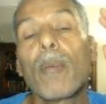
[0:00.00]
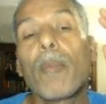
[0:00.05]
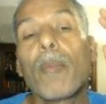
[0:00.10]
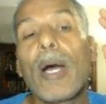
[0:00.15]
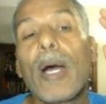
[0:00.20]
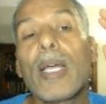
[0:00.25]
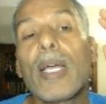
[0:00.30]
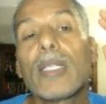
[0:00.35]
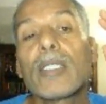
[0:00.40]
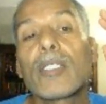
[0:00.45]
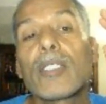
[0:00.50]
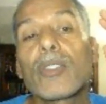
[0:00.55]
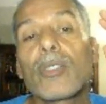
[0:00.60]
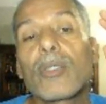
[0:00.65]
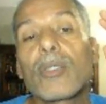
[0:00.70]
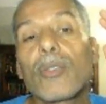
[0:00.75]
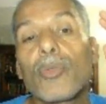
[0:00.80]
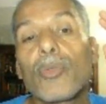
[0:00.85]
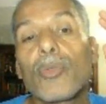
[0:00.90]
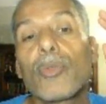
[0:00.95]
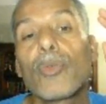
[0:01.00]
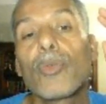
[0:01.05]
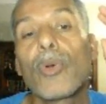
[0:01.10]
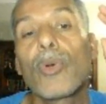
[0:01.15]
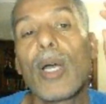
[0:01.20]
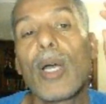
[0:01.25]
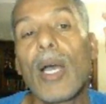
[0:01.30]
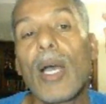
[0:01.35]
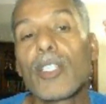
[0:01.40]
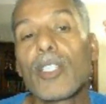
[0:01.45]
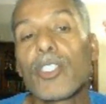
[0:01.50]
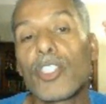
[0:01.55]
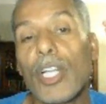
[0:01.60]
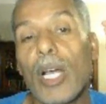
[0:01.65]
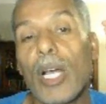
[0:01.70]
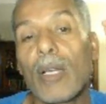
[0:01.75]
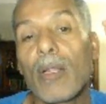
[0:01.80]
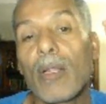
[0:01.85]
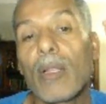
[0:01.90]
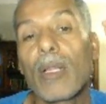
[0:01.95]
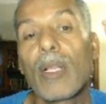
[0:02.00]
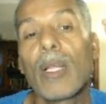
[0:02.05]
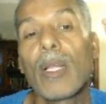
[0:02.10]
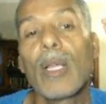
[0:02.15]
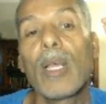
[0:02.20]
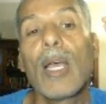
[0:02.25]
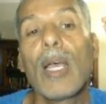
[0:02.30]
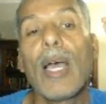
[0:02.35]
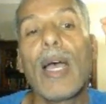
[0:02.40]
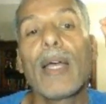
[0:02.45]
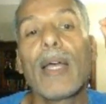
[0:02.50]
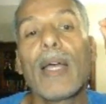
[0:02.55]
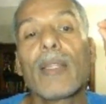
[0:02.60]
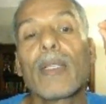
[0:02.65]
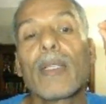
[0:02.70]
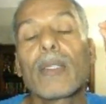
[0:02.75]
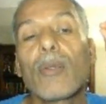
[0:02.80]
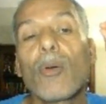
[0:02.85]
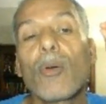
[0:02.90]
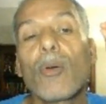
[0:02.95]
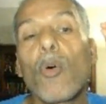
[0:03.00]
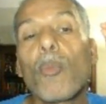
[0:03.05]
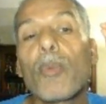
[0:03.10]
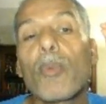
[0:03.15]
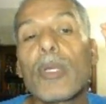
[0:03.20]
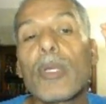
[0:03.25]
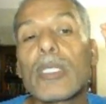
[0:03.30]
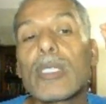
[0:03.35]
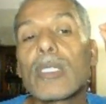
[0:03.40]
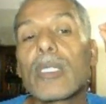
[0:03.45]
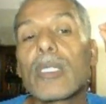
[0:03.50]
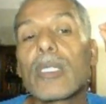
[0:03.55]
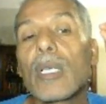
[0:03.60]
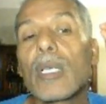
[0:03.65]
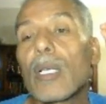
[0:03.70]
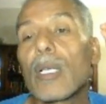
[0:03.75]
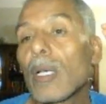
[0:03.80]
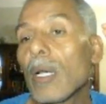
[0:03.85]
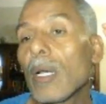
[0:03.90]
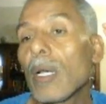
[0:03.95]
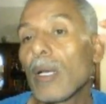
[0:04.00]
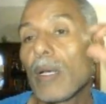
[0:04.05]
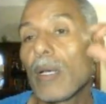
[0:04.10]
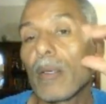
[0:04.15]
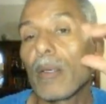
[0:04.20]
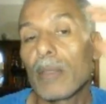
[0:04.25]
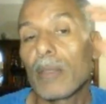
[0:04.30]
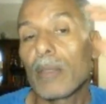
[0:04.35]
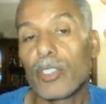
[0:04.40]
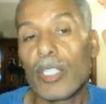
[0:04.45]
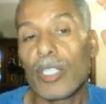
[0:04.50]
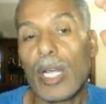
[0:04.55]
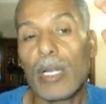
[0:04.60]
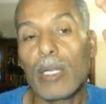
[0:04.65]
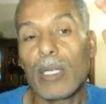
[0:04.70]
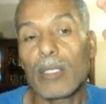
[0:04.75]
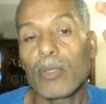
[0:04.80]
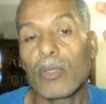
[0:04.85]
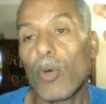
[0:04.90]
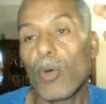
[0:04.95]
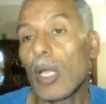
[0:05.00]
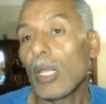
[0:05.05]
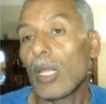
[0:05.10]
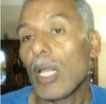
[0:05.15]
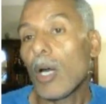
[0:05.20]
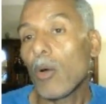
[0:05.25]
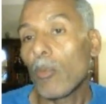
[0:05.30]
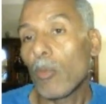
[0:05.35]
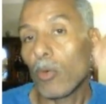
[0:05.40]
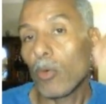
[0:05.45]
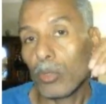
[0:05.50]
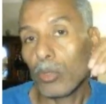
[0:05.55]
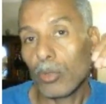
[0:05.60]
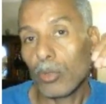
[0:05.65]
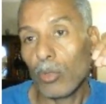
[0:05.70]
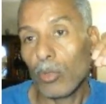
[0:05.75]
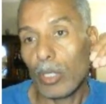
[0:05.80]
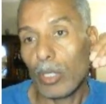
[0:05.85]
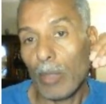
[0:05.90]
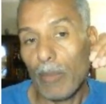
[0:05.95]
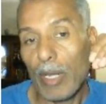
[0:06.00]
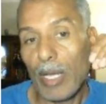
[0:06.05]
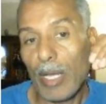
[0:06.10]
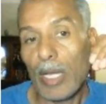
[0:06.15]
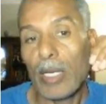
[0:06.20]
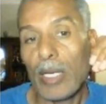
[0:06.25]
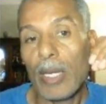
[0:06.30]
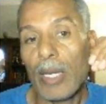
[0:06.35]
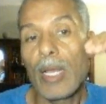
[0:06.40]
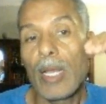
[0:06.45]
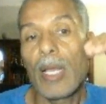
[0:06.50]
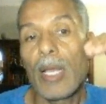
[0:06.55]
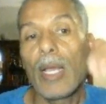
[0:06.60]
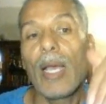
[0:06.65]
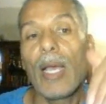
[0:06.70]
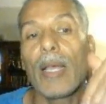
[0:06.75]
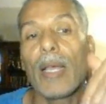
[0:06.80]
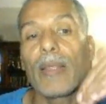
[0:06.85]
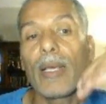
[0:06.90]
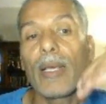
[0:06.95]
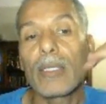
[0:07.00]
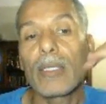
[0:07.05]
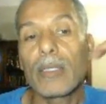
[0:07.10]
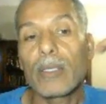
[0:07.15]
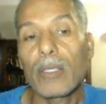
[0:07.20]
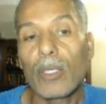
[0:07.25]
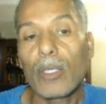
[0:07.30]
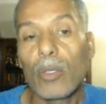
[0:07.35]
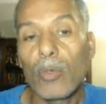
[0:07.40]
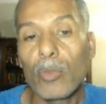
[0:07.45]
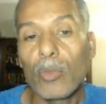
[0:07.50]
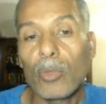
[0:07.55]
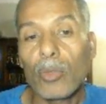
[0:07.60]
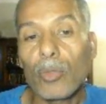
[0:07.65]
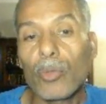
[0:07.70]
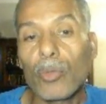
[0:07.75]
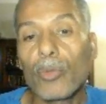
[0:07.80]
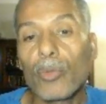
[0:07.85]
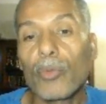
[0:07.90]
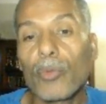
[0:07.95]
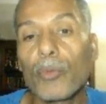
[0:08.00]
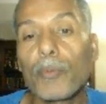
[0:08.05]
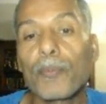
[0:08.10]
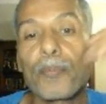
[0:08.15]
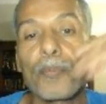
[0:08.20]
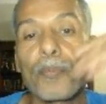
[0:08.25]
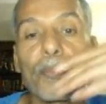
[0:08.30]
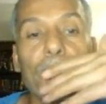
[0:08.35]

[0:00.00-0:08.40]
binds to a channel, and it opens the channel to allow more sodium in, and that is going to